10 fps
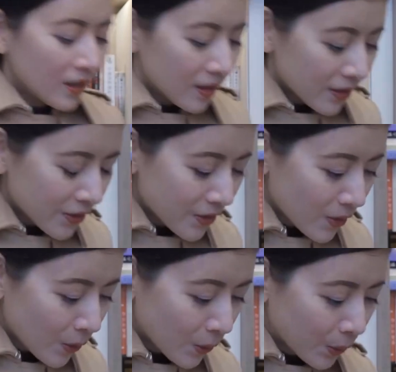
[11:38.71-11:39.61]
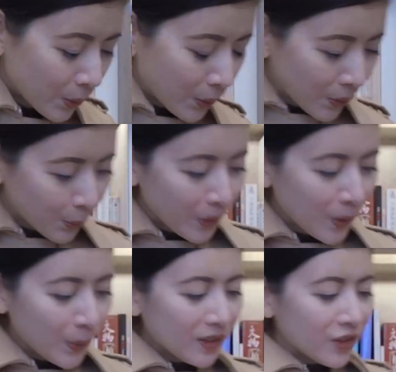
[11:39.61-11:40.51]
So we
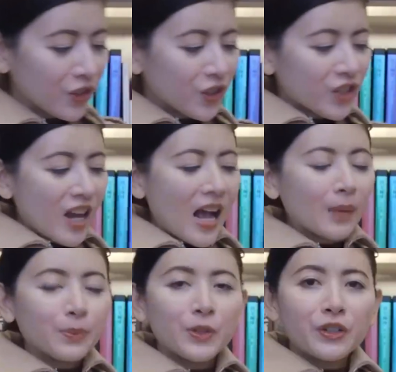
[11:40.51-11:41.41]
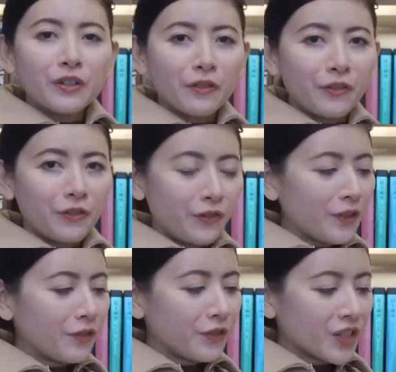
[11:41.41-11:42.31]
will do chapter
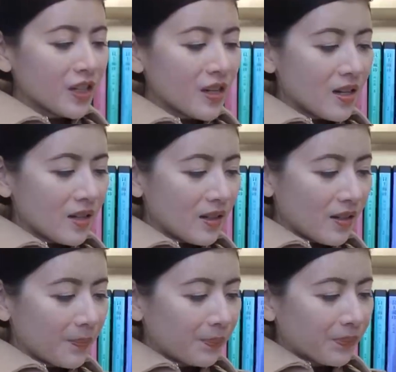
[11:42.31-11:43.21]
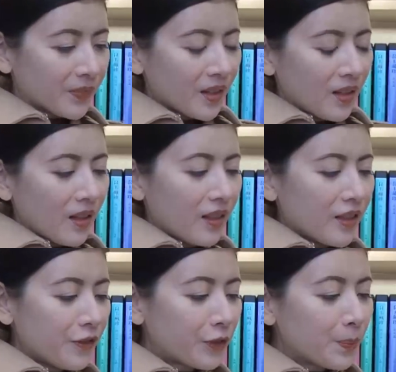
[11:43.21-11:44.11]
15,
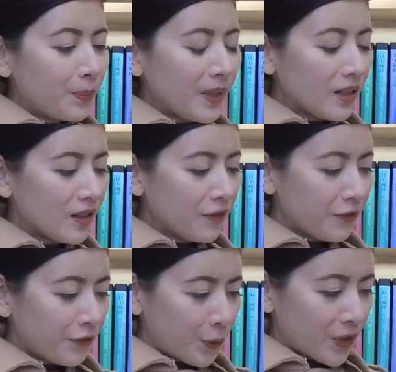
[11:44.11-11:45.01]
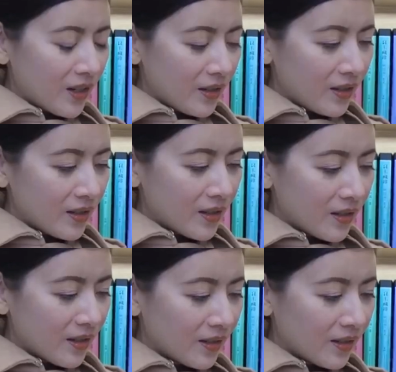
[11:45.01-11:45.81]
The Forbidden Forest.